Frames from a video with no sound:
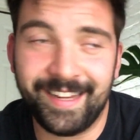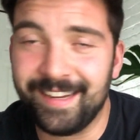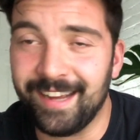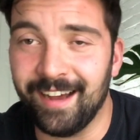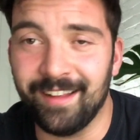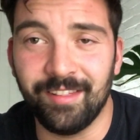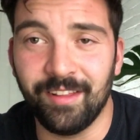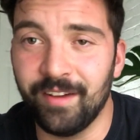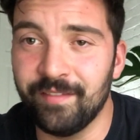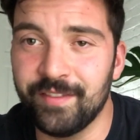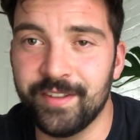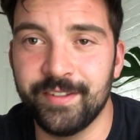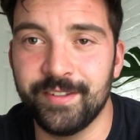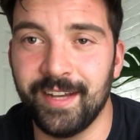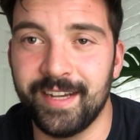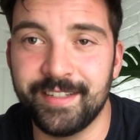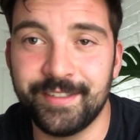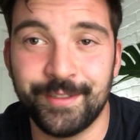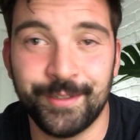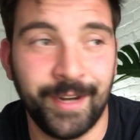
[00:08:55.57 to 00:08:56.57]
love this
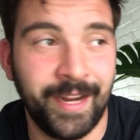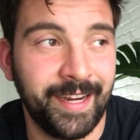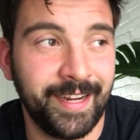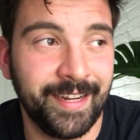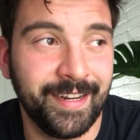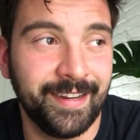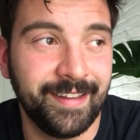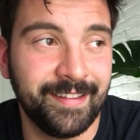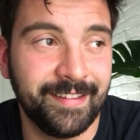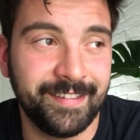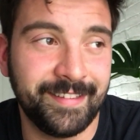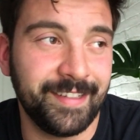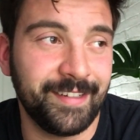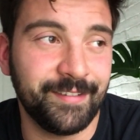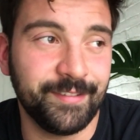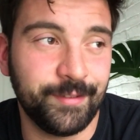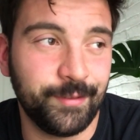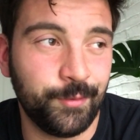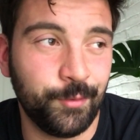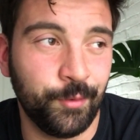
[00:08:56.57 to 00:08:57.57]
Ice Dragon. This thing
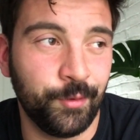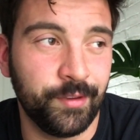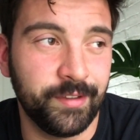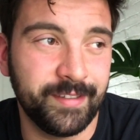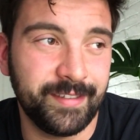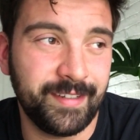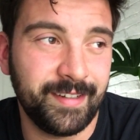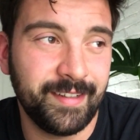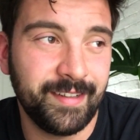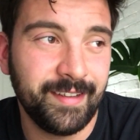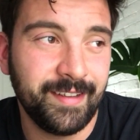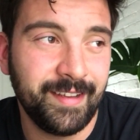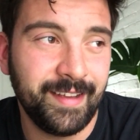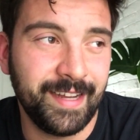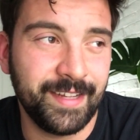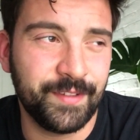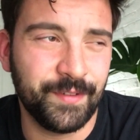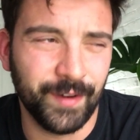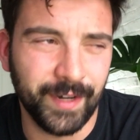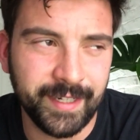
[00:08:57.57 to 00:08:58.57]
is the coolest.
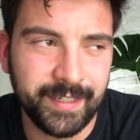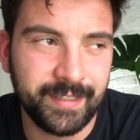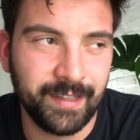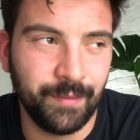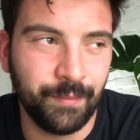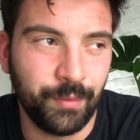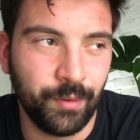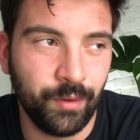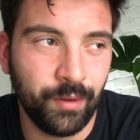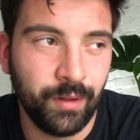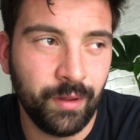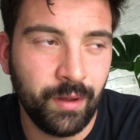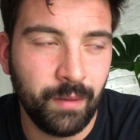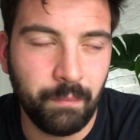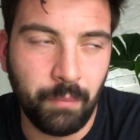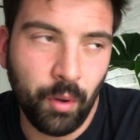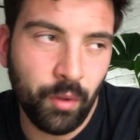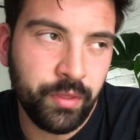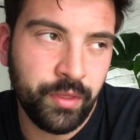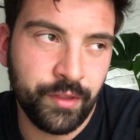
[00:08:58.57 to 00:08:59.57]
It's very simple.
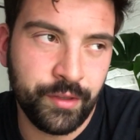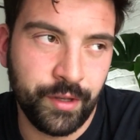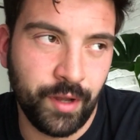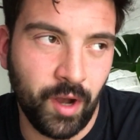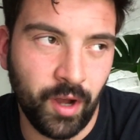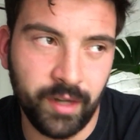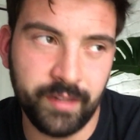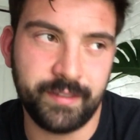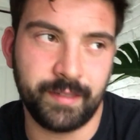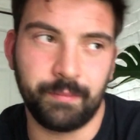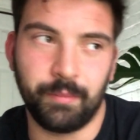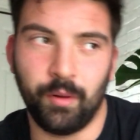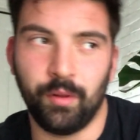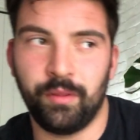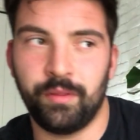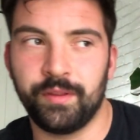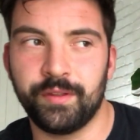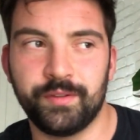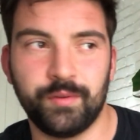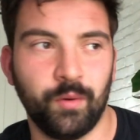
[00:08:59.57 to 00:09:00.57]
Both of
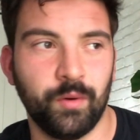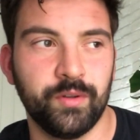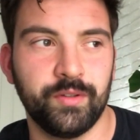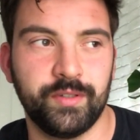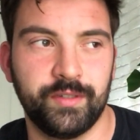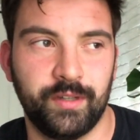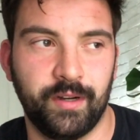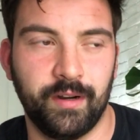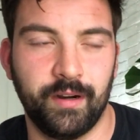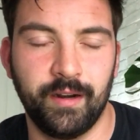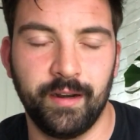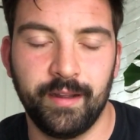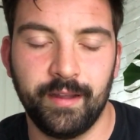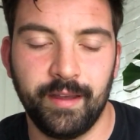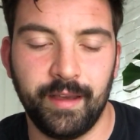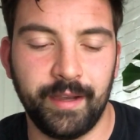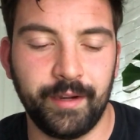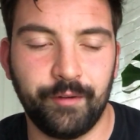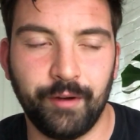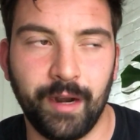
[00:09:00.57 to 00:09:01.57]
these horses are
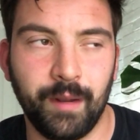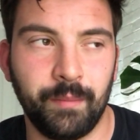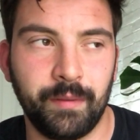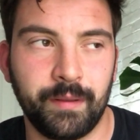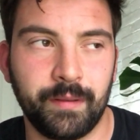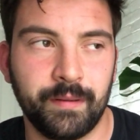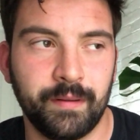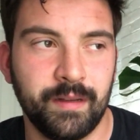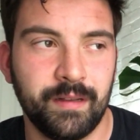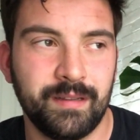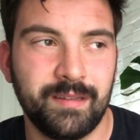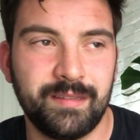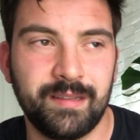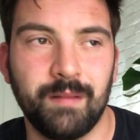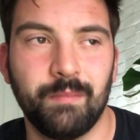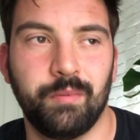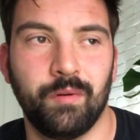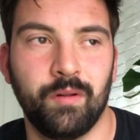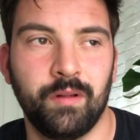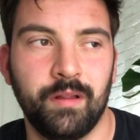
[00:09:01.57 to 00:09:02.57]
incredibly
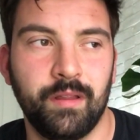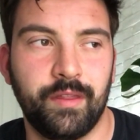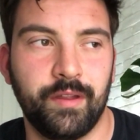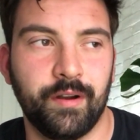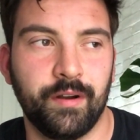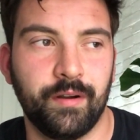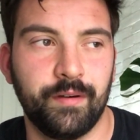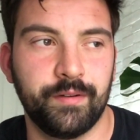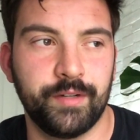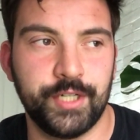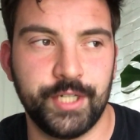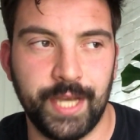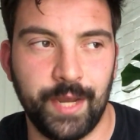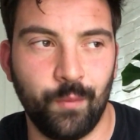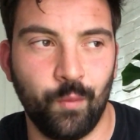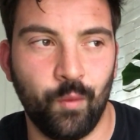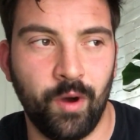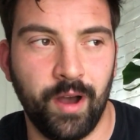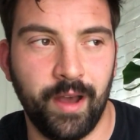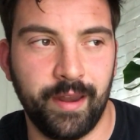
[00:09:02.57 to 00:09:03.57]
simple. They're Gen
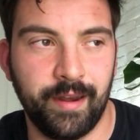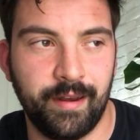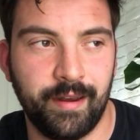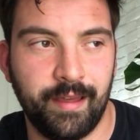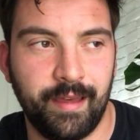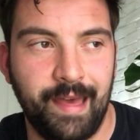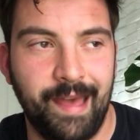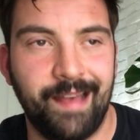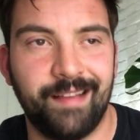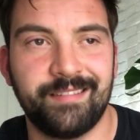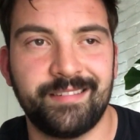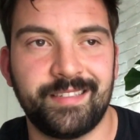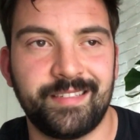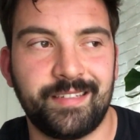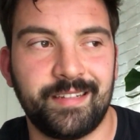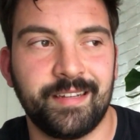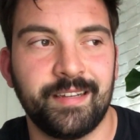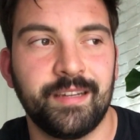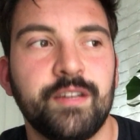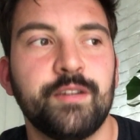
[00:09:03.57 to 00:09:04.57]

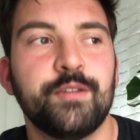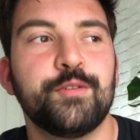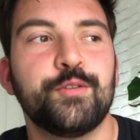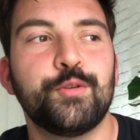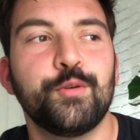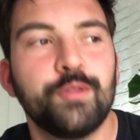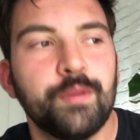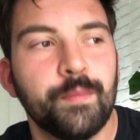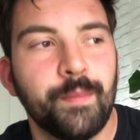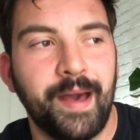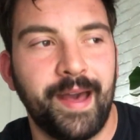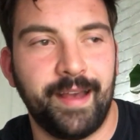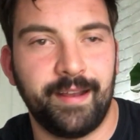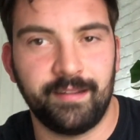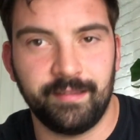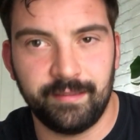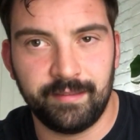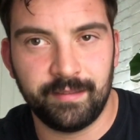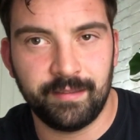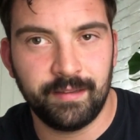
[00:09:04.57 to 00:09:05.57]
1-esque to the
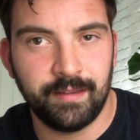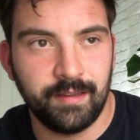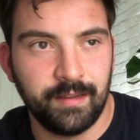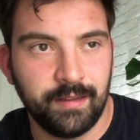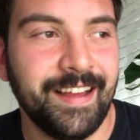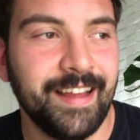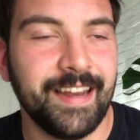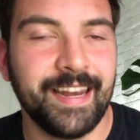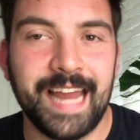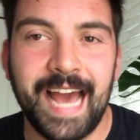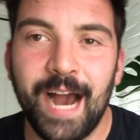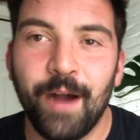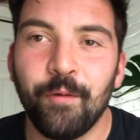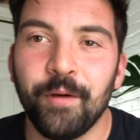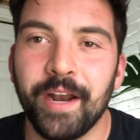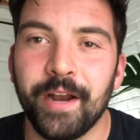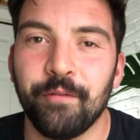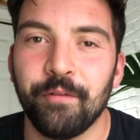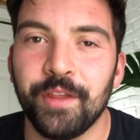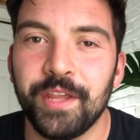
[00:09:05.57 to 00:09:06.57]
max. Now what
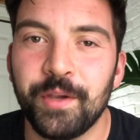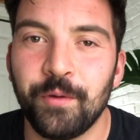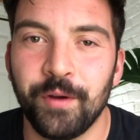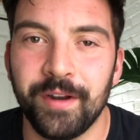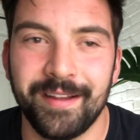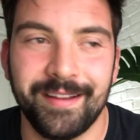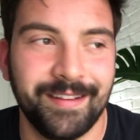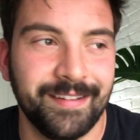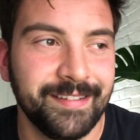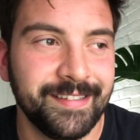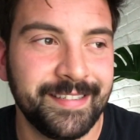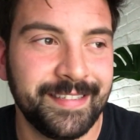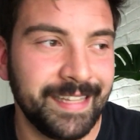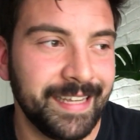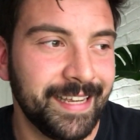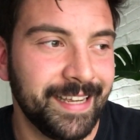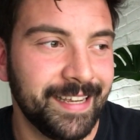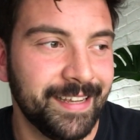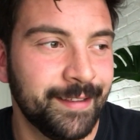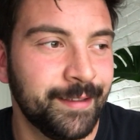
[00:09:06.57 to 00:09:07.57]
I really want to
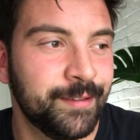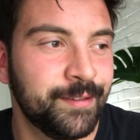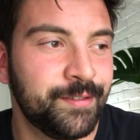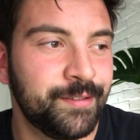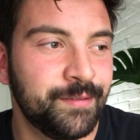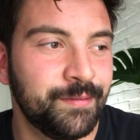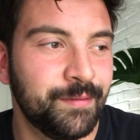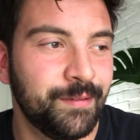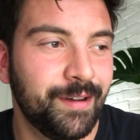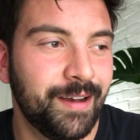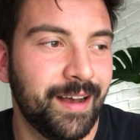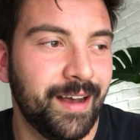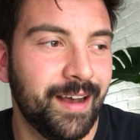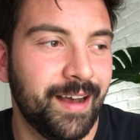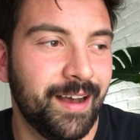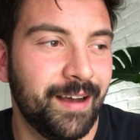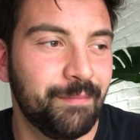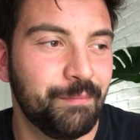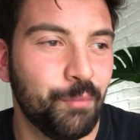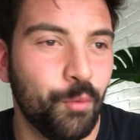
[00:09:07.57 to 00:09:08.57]
see is
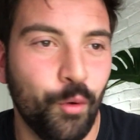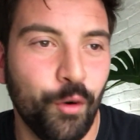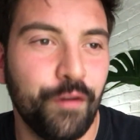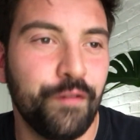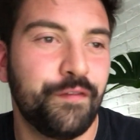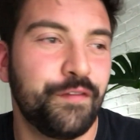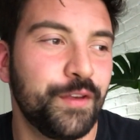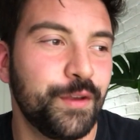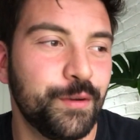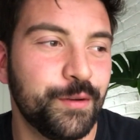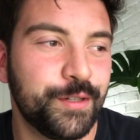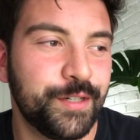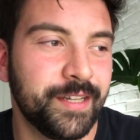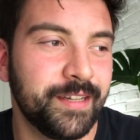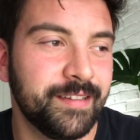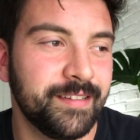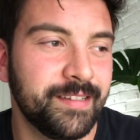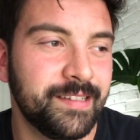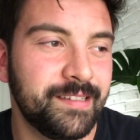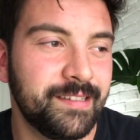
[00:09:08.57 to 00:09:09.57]
more
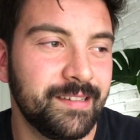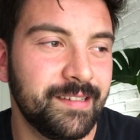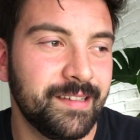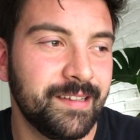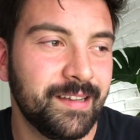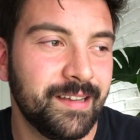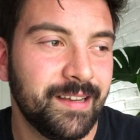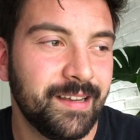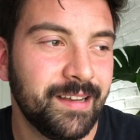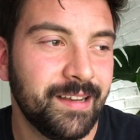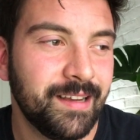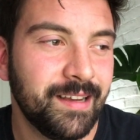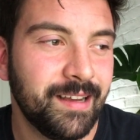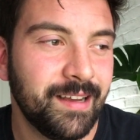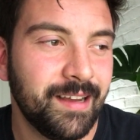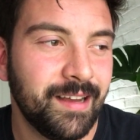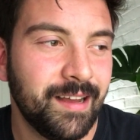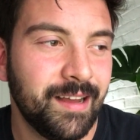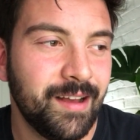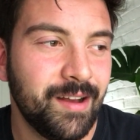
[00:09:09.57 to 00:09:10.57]
fusions
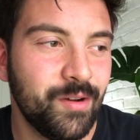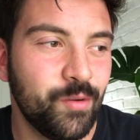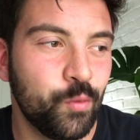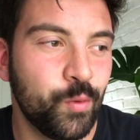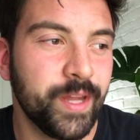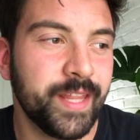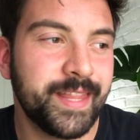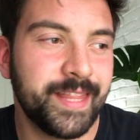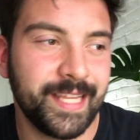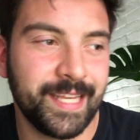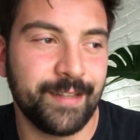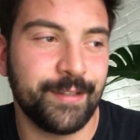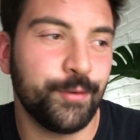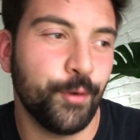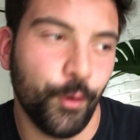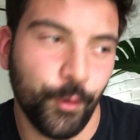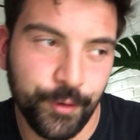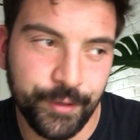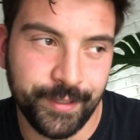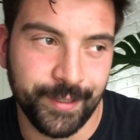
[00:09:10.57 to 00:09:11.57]
with these
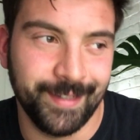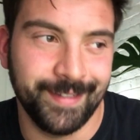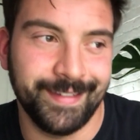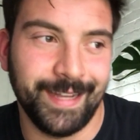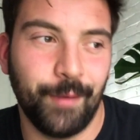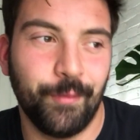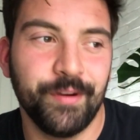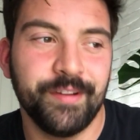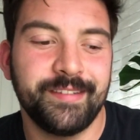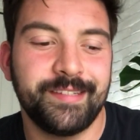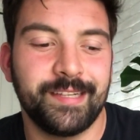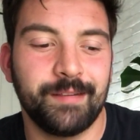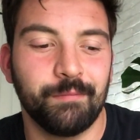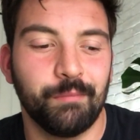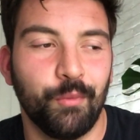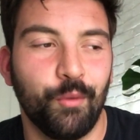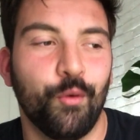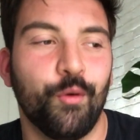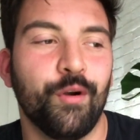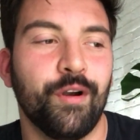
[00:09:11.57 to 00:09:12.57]
horses. I want to see
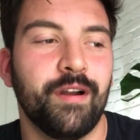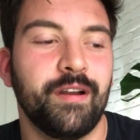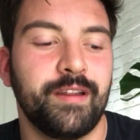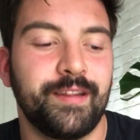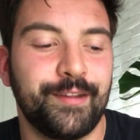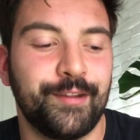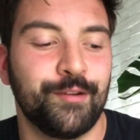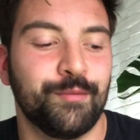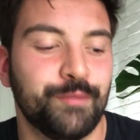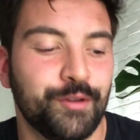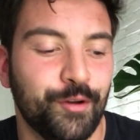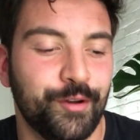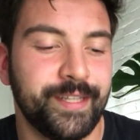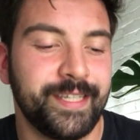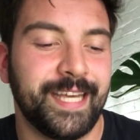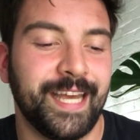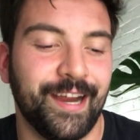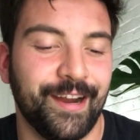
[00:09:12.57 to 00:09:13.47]
more humanoid